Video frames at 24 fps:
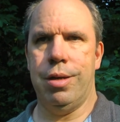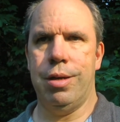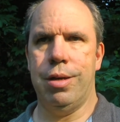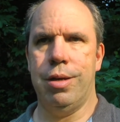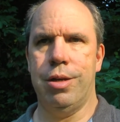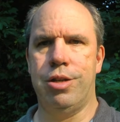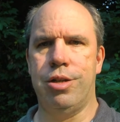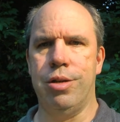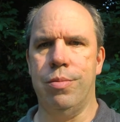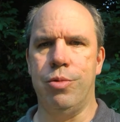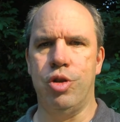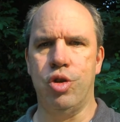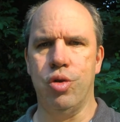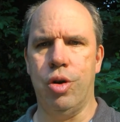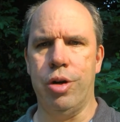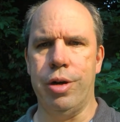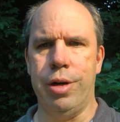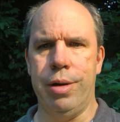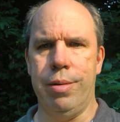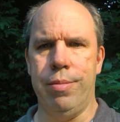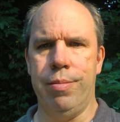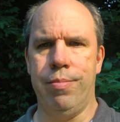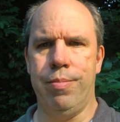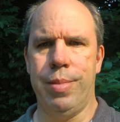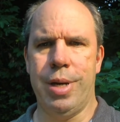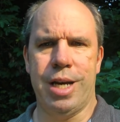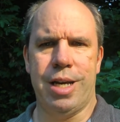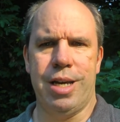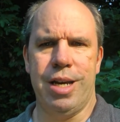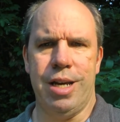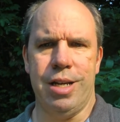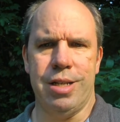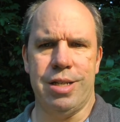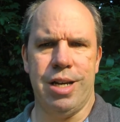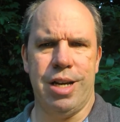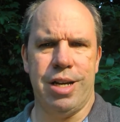Jim Jordan, Matt
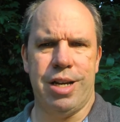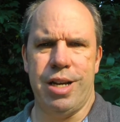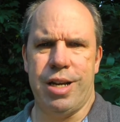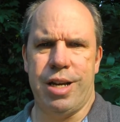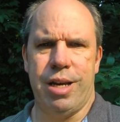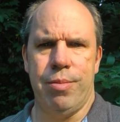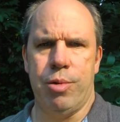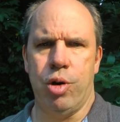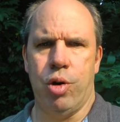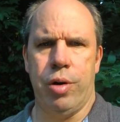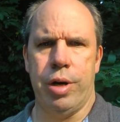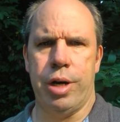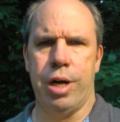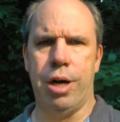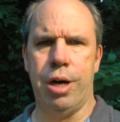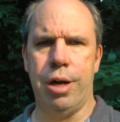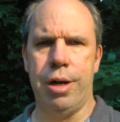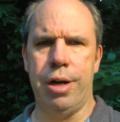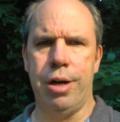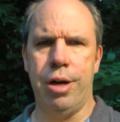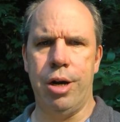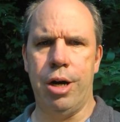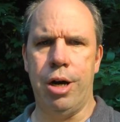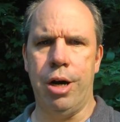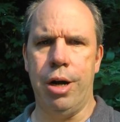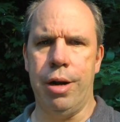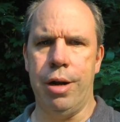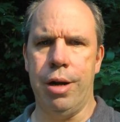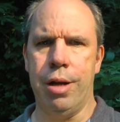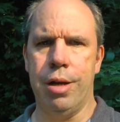Gaetz. I could keep going on and on.